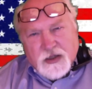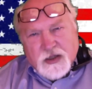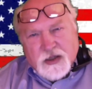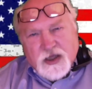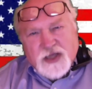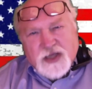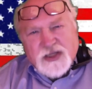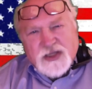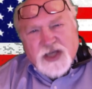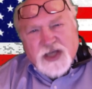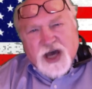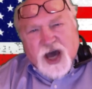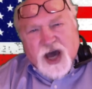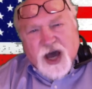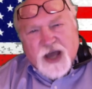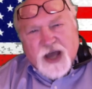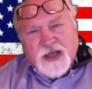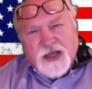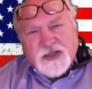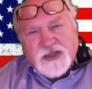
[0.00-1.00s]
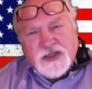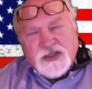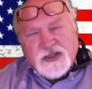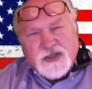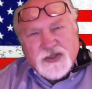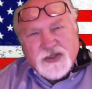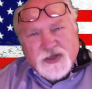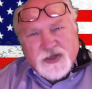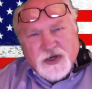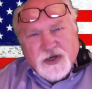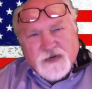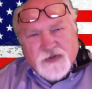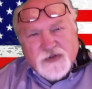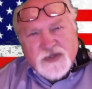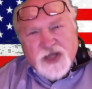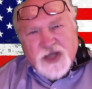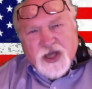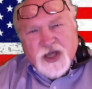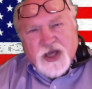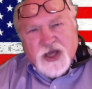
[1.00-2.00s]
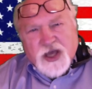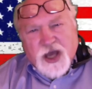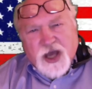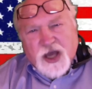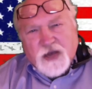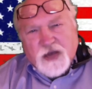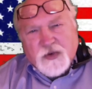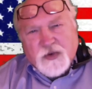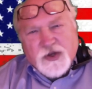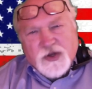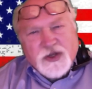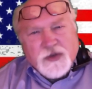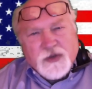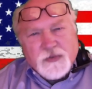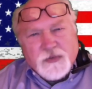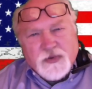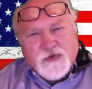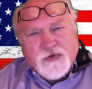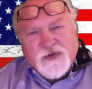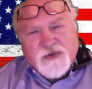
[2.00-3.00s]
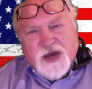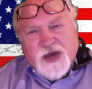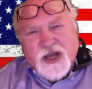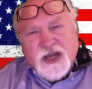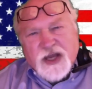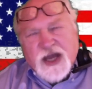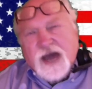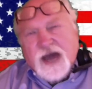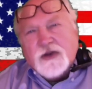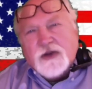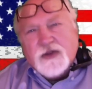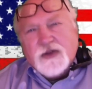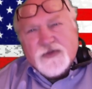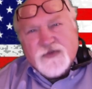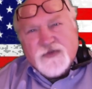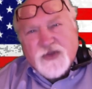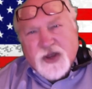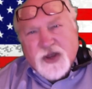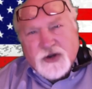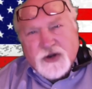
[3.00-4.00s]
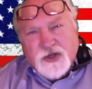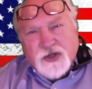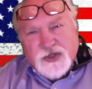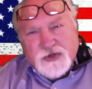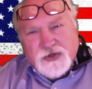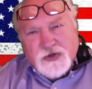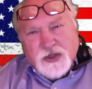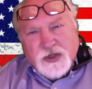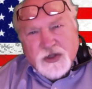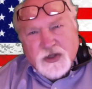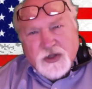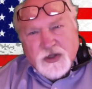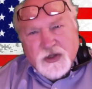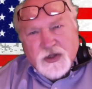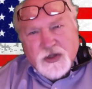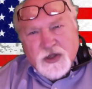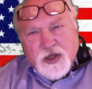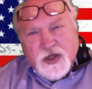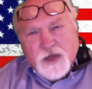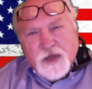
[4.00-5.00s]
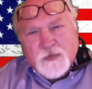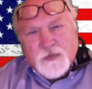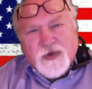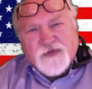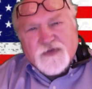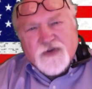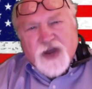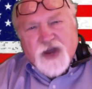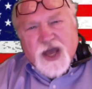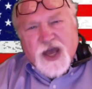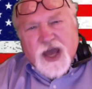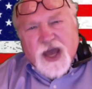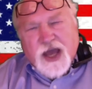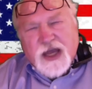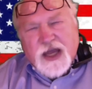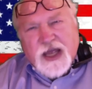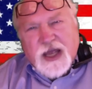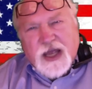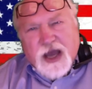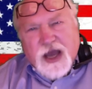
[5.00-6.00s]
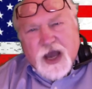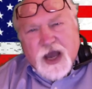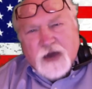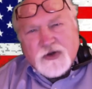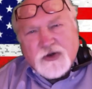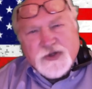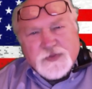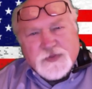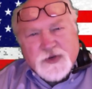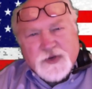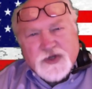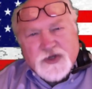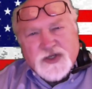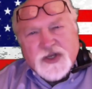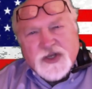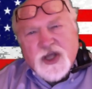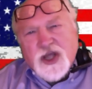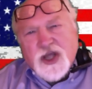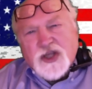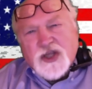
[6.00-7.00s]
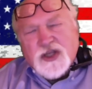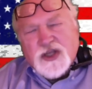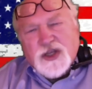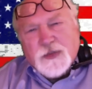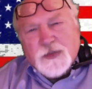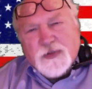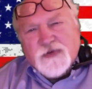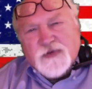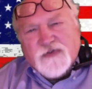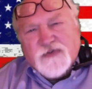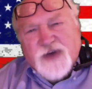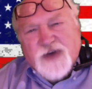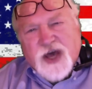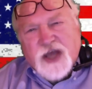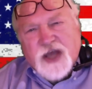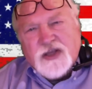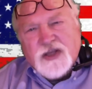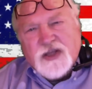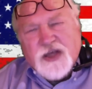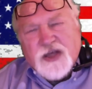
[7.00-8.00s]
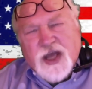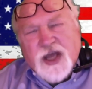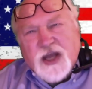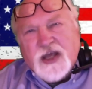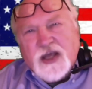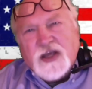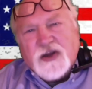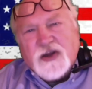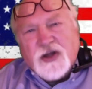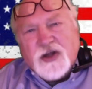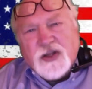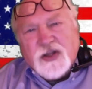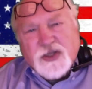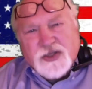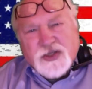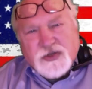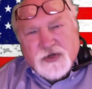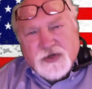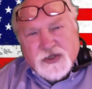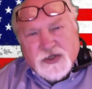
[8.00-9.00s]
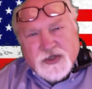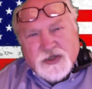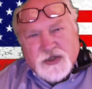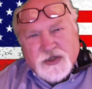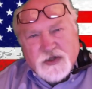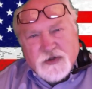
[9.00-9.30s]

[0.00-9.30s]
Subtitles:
As the highest service anyone can provide not only for their district, but for any congressperson to provide to any and all districts.